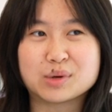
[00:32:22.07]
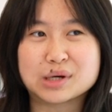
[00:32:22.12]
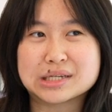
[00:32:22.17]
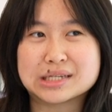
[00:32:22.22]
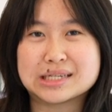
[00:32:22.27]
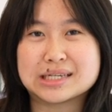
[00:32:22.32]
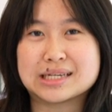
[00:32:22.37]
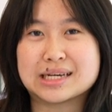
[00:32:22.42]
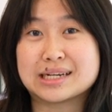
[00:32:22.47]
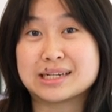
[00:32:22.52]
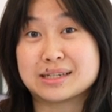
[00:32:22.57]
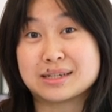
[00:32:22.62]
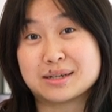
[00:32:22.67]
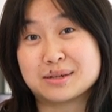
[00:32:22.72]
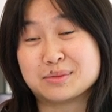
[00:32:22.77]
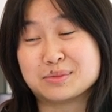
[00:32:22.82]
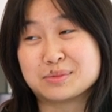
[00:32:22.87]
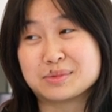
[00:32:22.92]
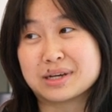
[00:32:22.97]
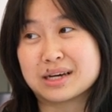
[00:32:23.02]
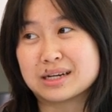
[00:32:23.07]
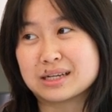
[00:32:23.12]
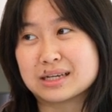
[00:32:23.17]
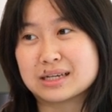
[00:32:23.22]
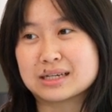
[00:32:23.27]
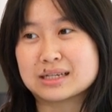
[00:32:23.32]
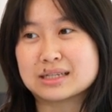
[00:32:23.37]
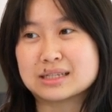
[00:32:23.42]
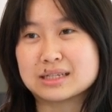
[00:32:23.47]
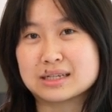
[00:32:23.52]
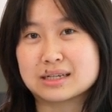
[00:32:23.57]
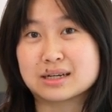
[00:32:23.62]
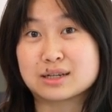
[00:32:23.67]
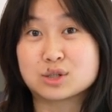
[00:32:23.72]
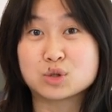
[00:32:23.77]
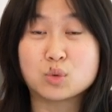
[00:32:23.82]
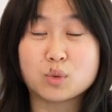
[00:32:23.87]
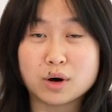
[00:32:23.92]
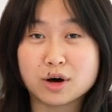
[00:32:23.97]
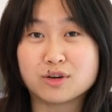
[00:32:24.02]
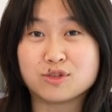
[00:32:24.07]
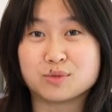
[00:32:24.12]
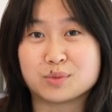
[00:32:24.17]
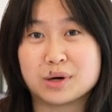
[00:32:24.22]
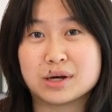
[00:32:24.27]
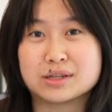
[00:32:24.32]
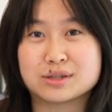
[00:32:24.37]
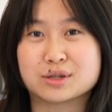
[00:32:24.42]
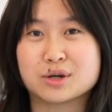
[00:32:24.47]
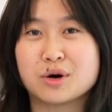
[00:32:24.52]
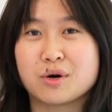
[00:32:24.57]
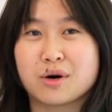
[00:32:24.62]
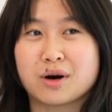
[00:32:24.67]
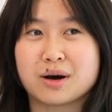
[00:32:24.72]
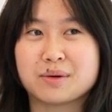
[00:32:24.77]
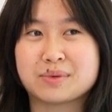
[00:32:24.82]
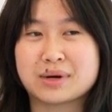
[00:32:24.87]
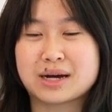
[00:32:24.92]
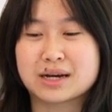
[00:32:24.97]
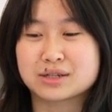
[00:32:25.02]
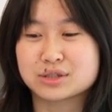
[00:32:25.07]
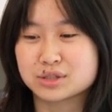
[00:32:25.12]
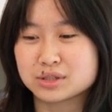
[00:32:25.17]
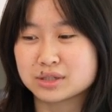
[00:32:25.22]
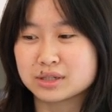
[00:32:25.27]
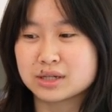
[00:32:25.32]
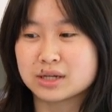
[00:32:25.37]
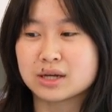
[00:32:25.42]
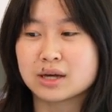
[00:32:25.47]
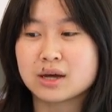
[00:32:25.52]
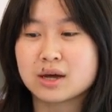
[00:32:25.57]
but he ended up getting like a 12-month co-op actually.